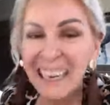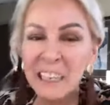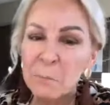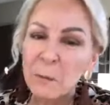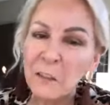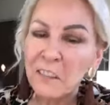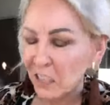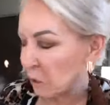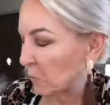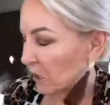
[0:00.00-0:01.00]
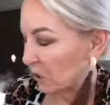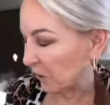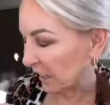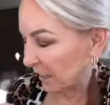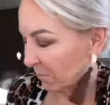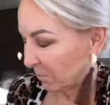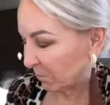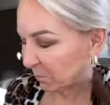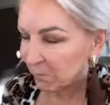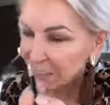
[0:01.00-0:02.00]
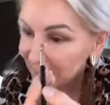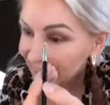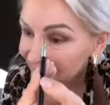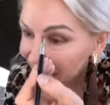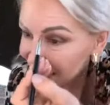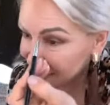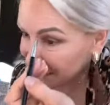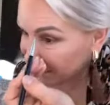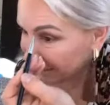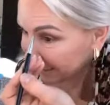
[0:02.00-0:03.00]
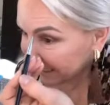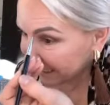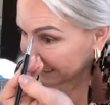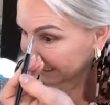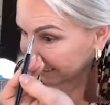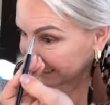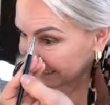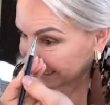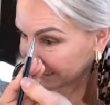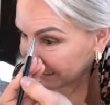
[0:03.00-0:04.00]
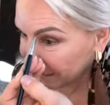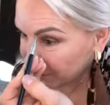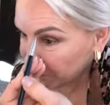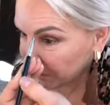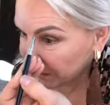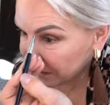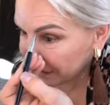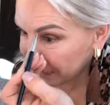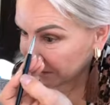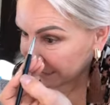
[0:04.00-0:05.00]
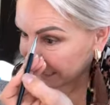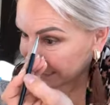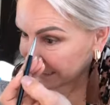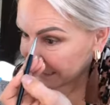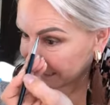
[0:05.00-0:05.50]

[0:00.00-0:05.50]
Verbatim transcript: it's perfect. You enjoy it. I saw it, I saw it. Um, so anyway,